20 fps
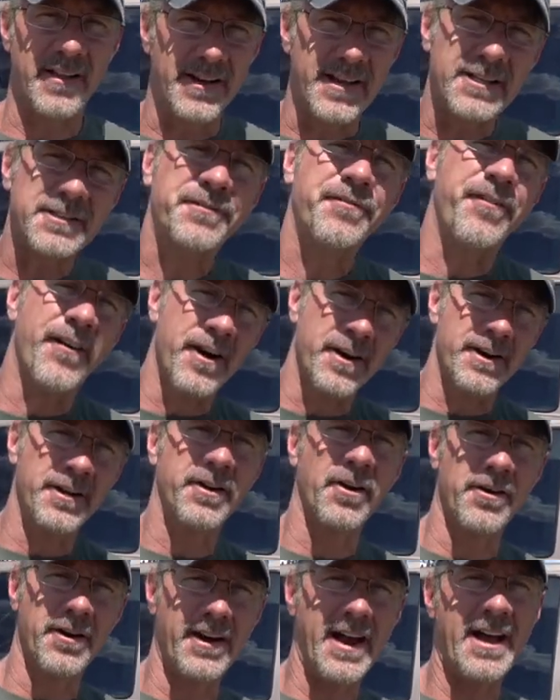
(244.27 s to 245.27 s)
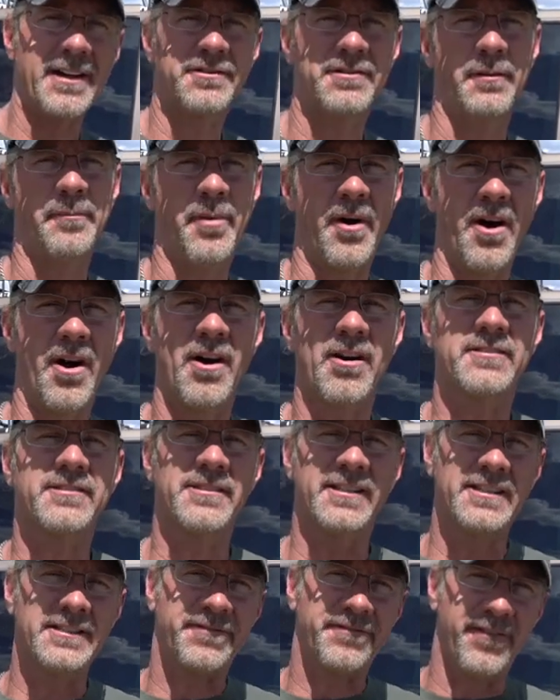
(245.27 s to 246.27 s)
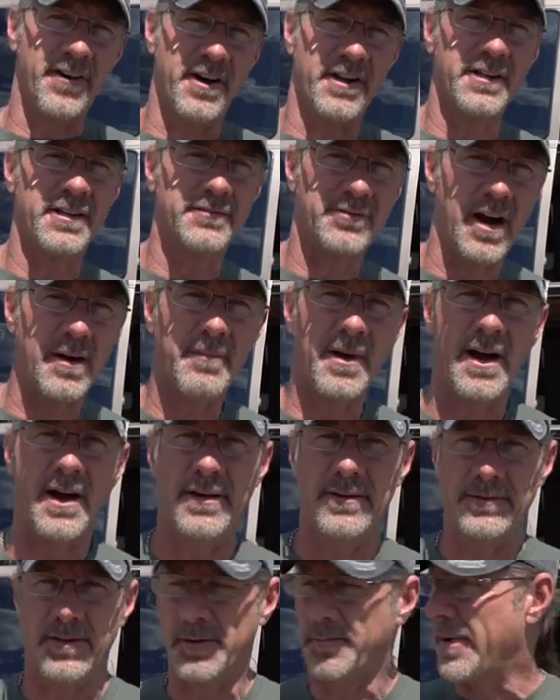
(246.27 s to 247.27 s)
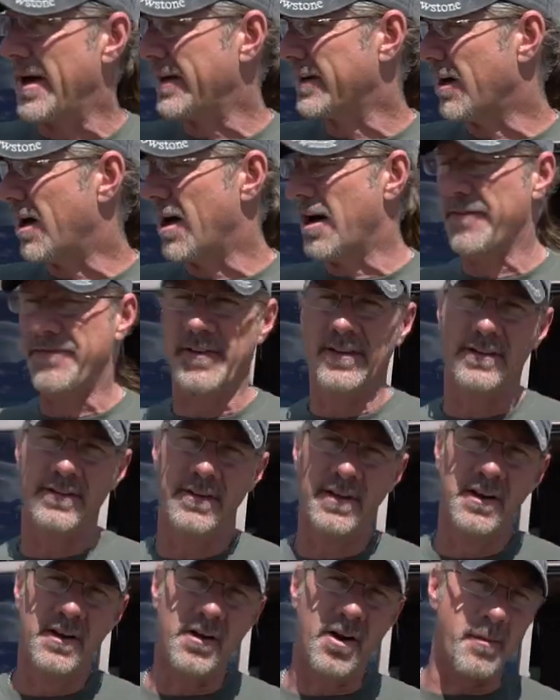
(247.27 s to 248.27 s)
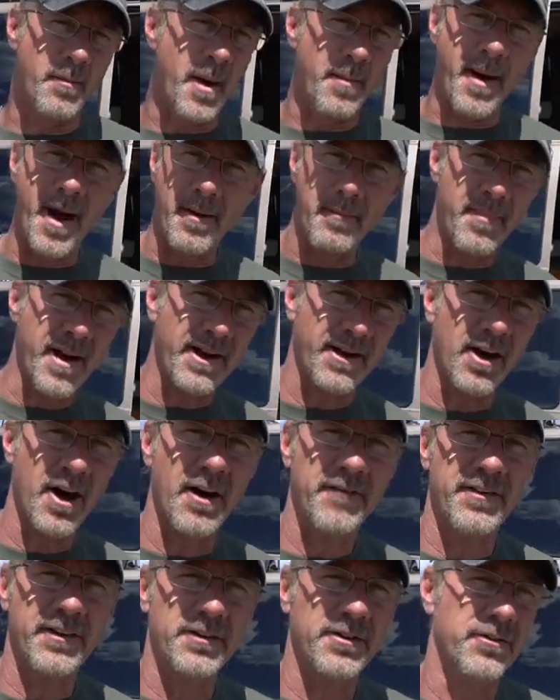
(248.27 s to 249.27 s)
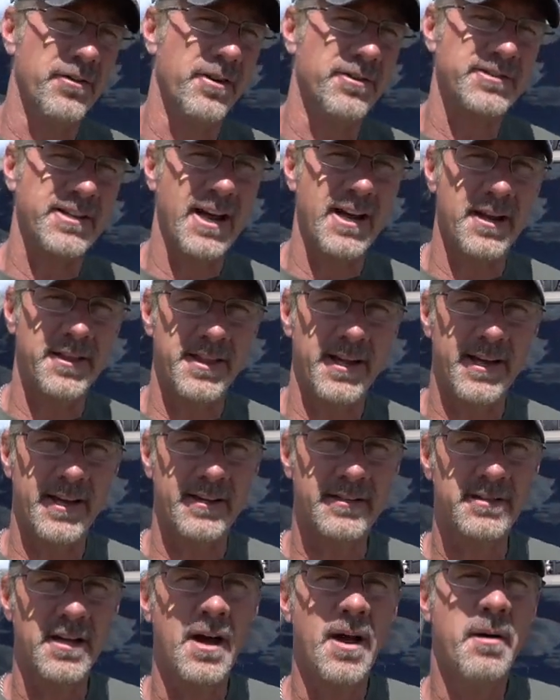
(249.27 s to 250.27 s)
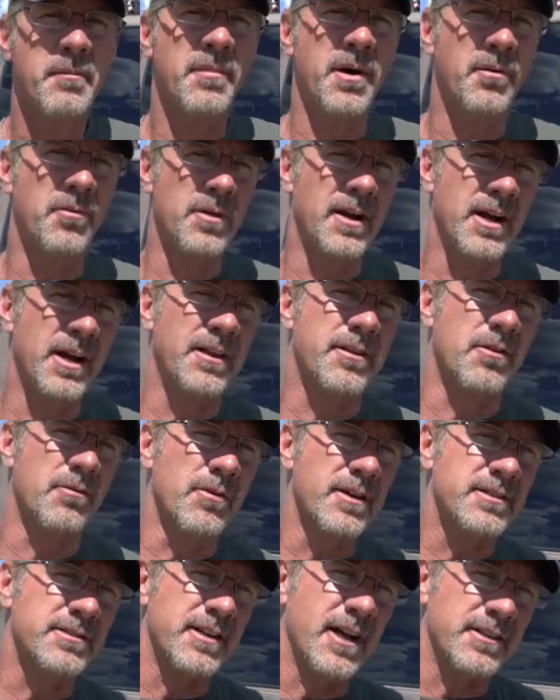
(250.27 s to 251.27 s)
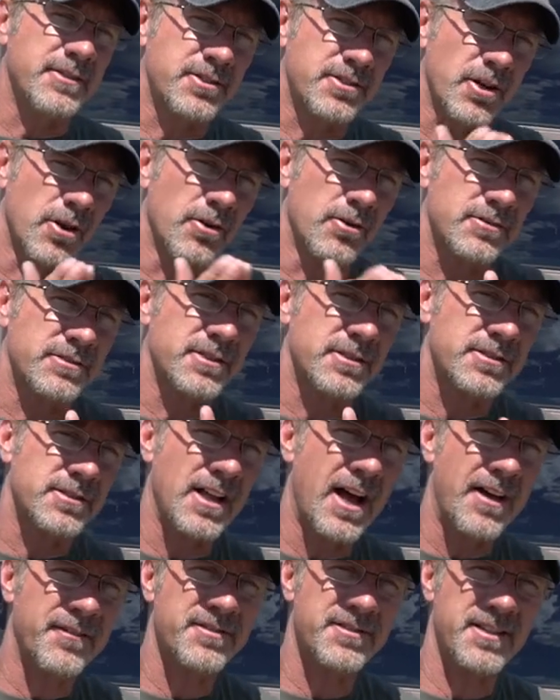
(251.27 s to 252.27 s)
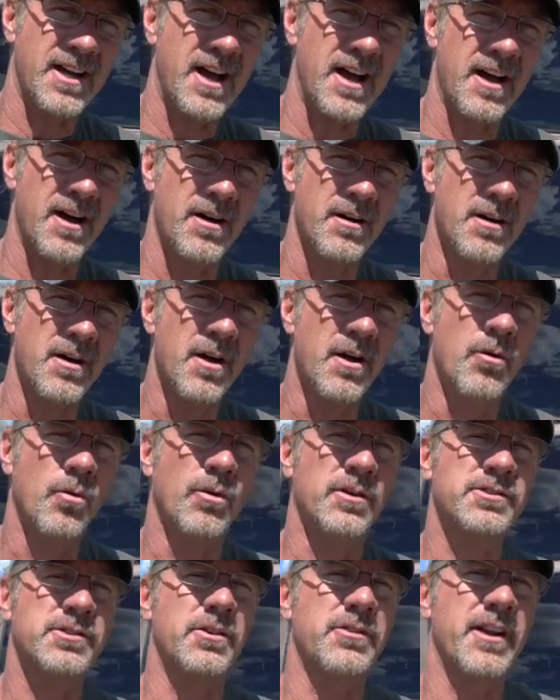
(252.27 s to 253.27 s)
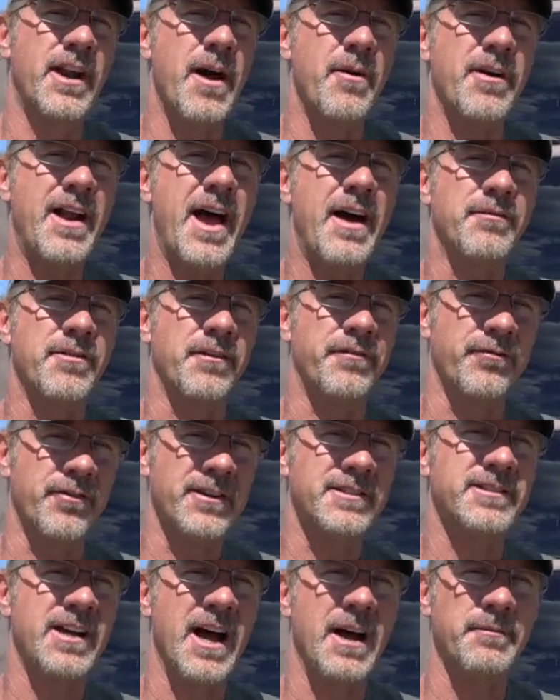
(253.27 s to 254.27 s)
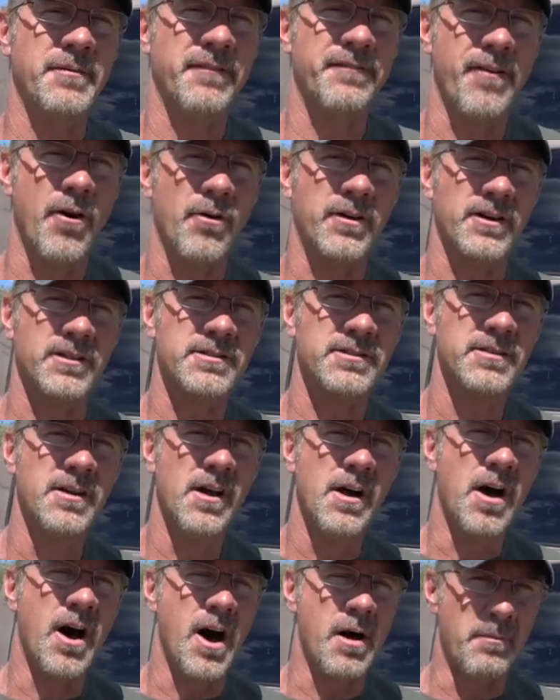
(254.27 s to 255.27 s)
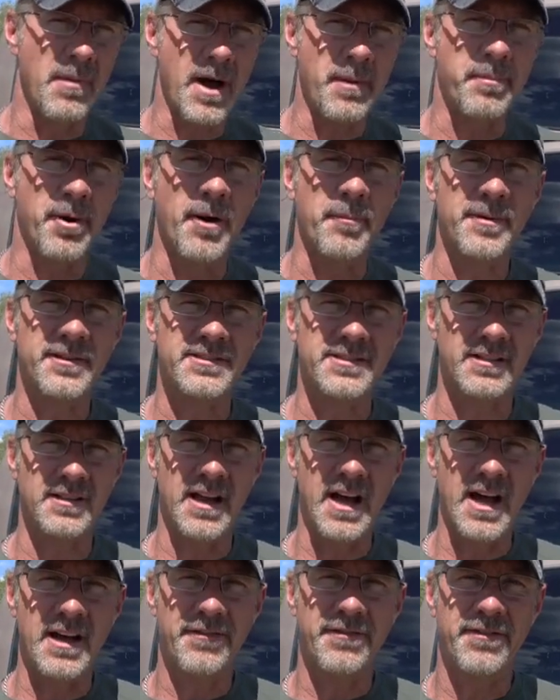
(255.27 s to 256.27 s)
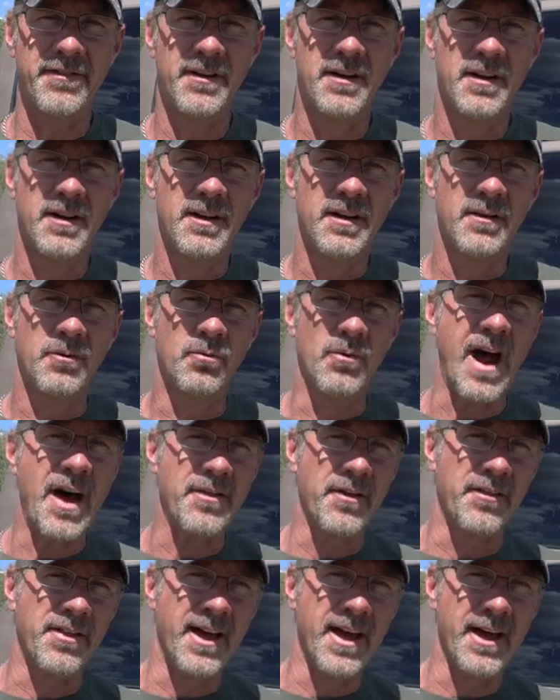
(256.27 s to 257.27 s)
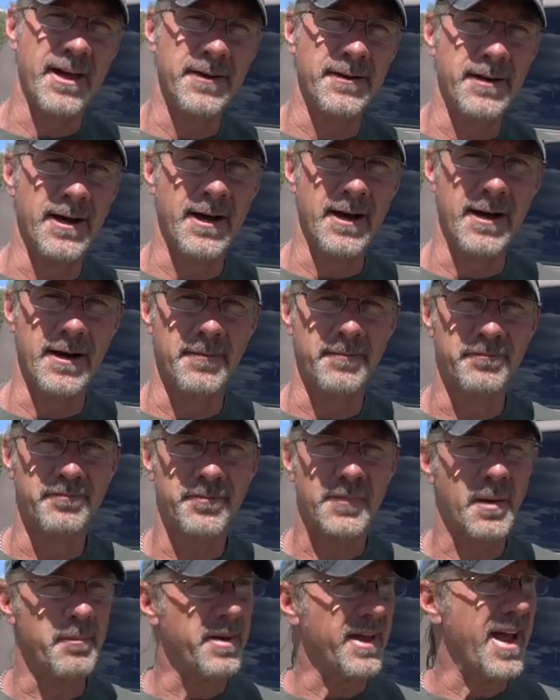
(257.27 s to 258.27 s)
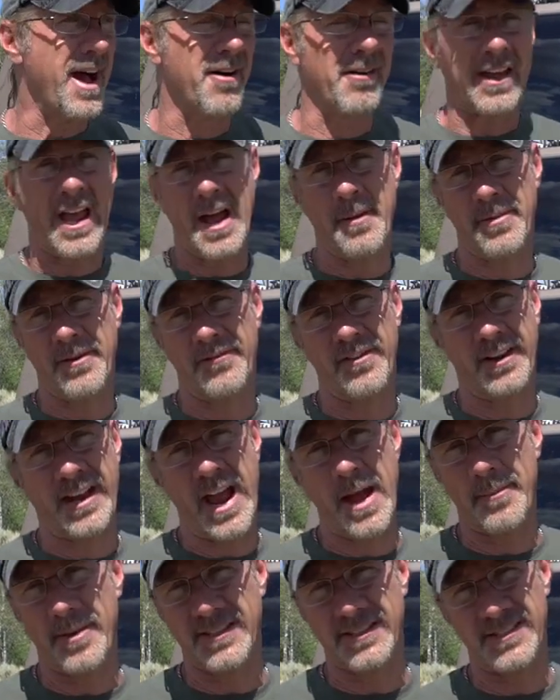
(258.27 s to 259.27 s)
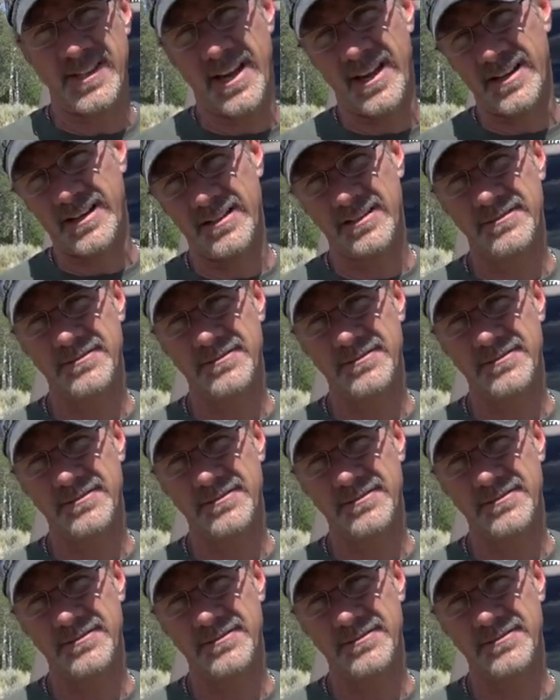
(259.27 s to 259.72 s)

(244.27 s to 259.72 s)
It is fun to go to national parks. It is fun to drop my dirt bike off or my mountain bike off and do those kind of things. But really the reason I chose this lifestyle was so that I would have the free time to focus on my purpose in life rather than be out camping for camping's sake.